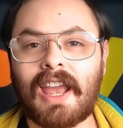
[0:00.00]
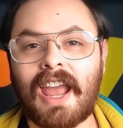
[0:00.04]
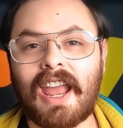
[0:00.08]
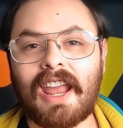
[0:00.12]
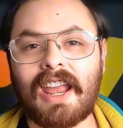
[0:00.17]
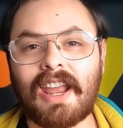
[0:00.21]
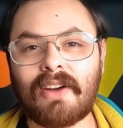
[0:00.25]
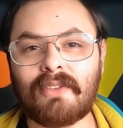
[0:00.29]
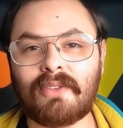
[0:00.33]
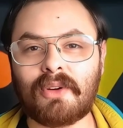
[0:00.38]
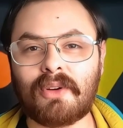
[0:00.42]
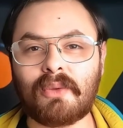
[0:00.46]

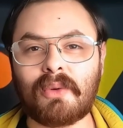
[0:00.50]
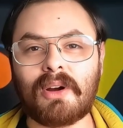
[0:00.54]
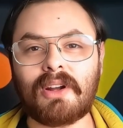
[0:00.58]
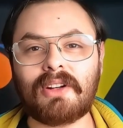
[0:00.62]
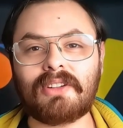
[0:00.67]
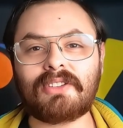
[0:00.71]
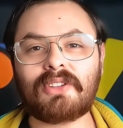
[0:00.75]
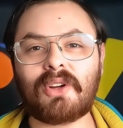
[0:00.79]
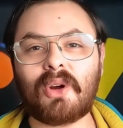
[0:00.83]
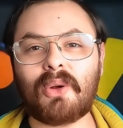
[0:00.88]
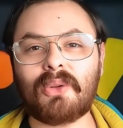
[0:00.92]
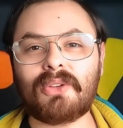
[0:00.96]
Hey
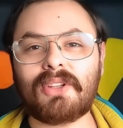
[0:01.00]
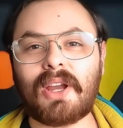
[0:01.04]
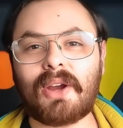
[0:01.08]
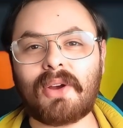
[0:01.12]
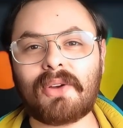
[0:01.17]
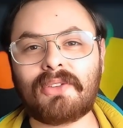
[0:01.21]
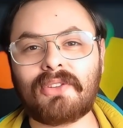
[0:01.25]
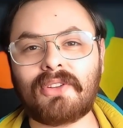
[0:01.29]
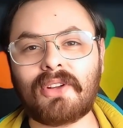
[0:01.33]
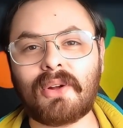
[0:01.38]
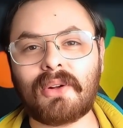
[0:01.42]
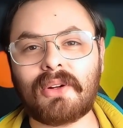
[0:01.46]
everyone, Cold
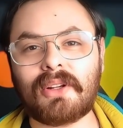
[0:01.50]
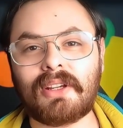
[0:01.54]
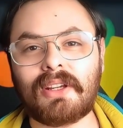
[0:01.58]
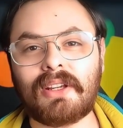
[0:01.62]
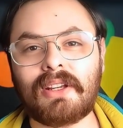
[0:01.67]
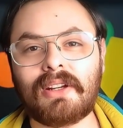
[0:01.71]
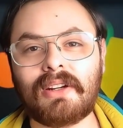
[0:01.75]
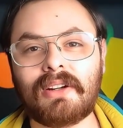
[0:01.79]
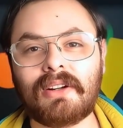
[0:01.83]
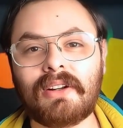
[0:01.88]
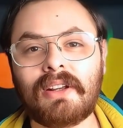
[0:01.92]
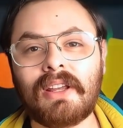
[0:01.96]
Del Soda
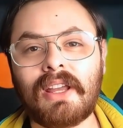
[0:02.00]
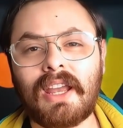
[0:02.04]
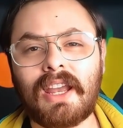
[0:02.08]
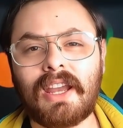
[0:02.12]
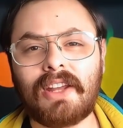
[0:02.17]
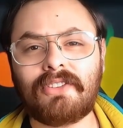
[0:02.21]
here,